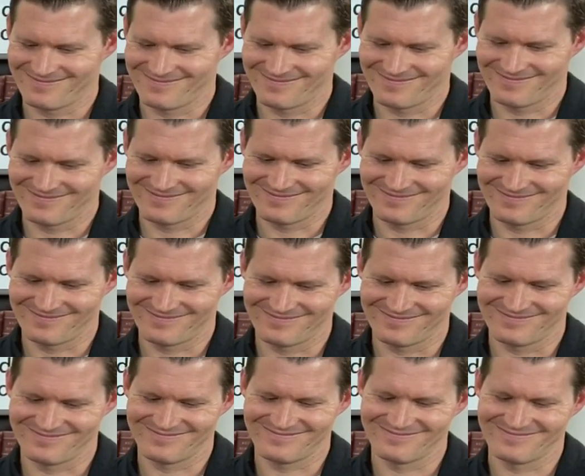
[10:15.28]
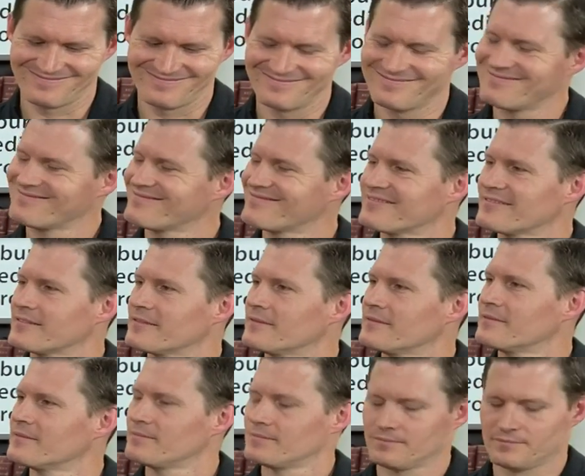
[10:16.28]

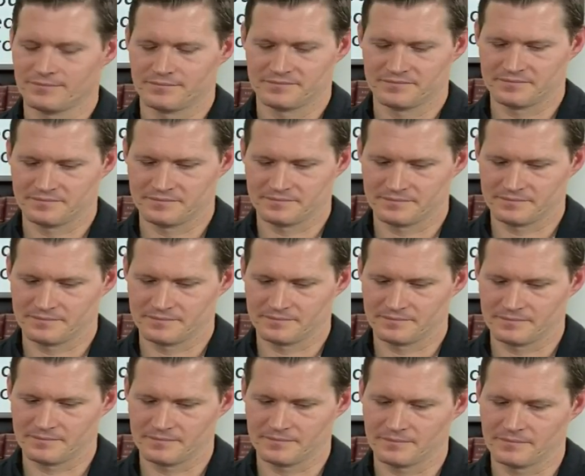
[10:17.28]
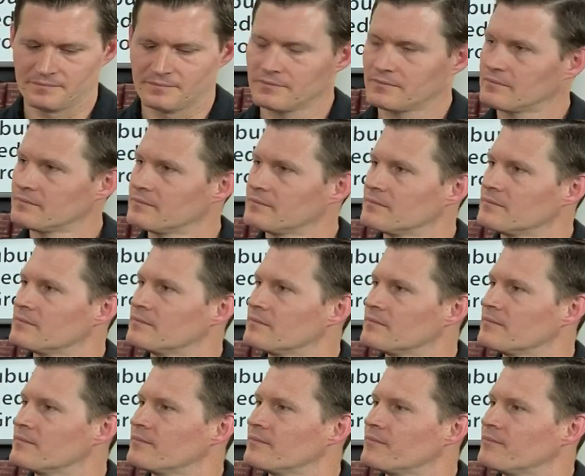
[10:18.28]

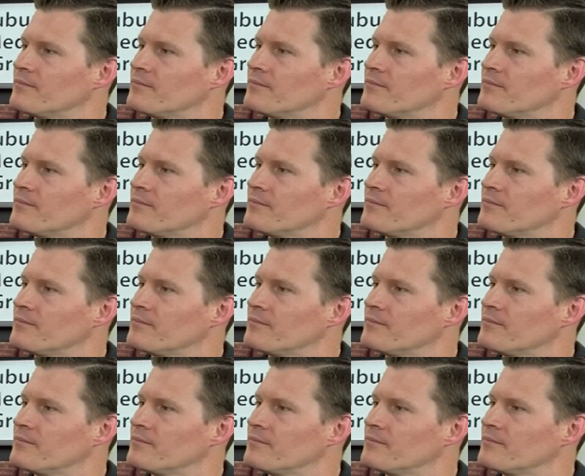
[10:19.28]
The person shown says nothing.